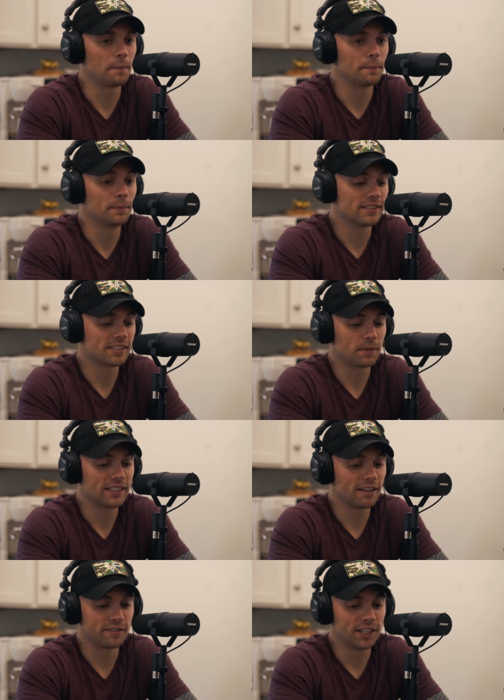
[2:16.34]
a business by
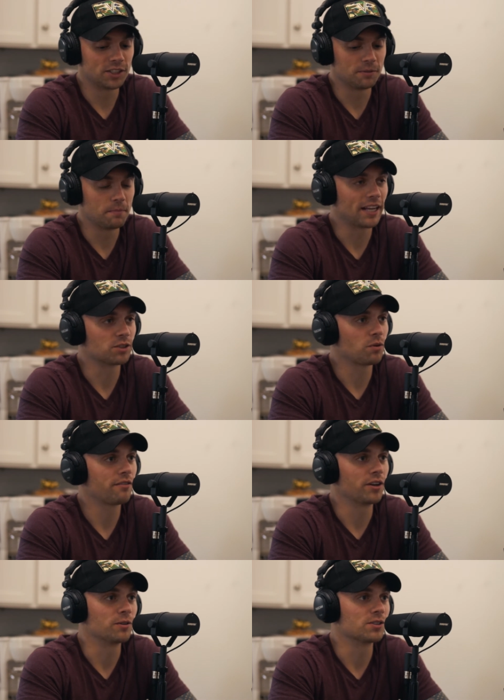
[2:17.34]
definition makes
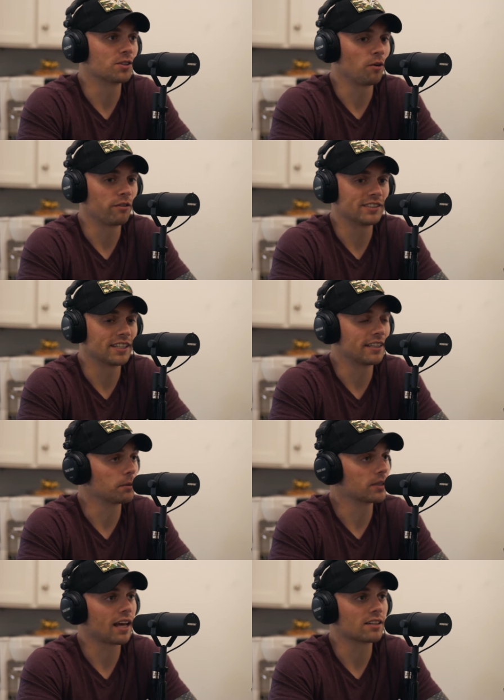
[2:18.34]
revenue. So if it's
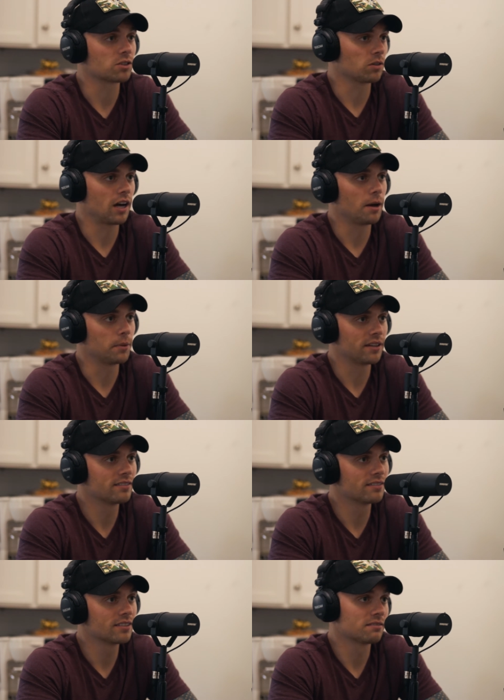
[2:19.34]
anything but that, it's called a hobby.
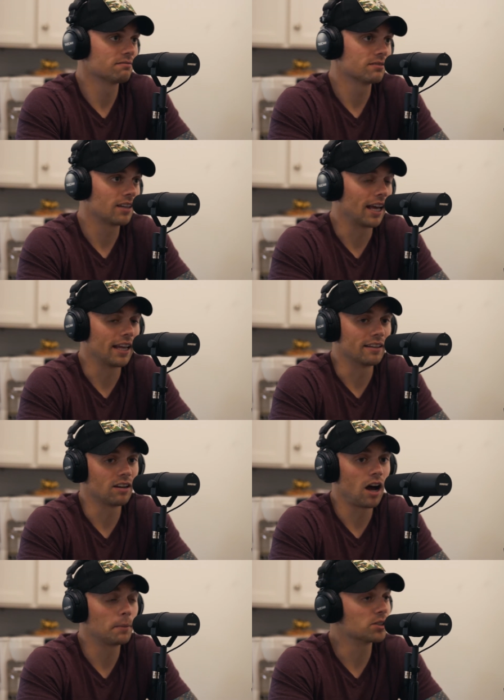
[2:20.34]
Yeah, and
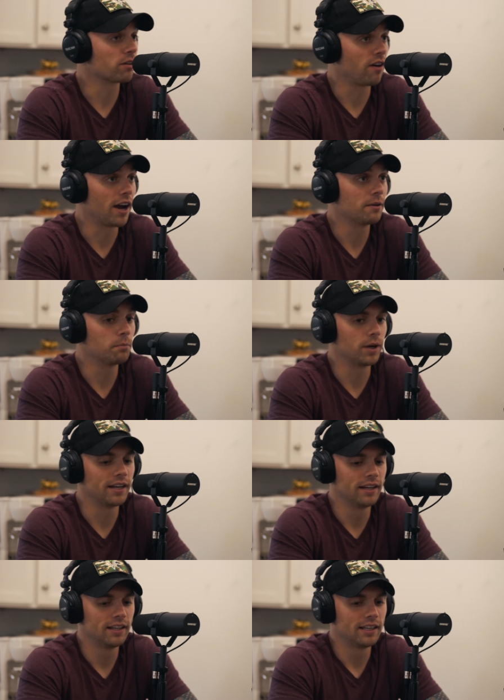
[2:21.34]
hobbies are fine,
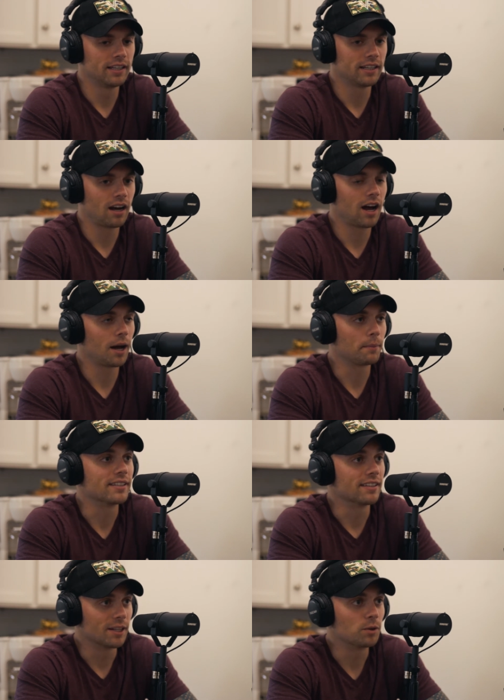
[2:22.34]
but
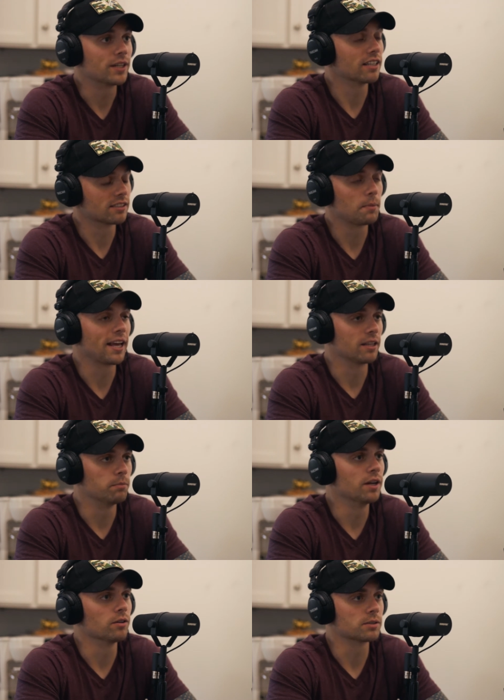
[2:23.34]
hobby literally doesn't pay the
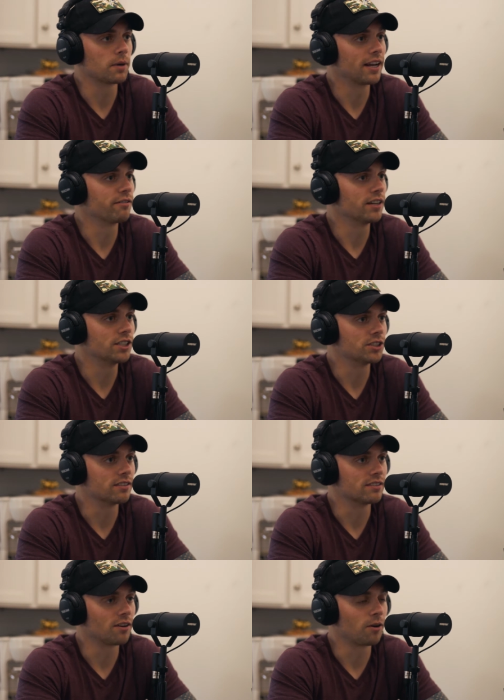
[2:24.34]
bills by
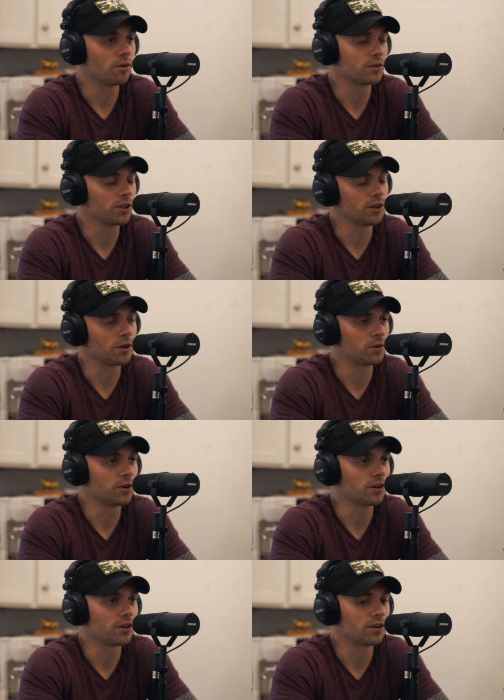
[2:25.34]
definition. So you know,
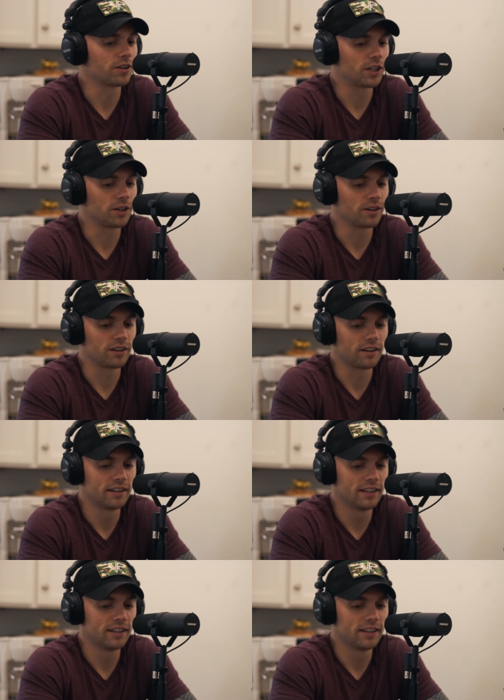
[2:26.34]
you're you're